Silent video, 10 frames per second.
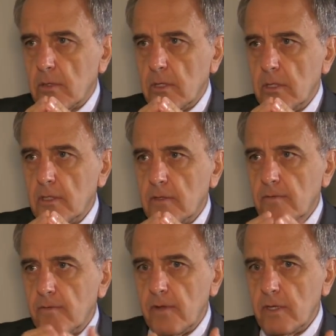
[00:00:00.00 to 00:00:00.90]
This is a
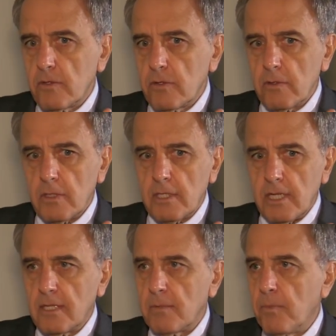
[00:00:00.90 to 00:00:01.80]
very strong
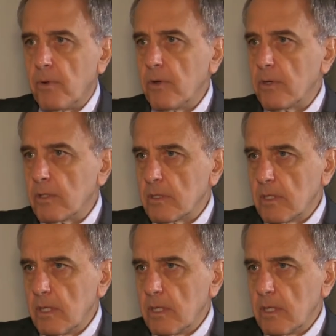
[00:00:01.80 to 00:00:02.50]
starting point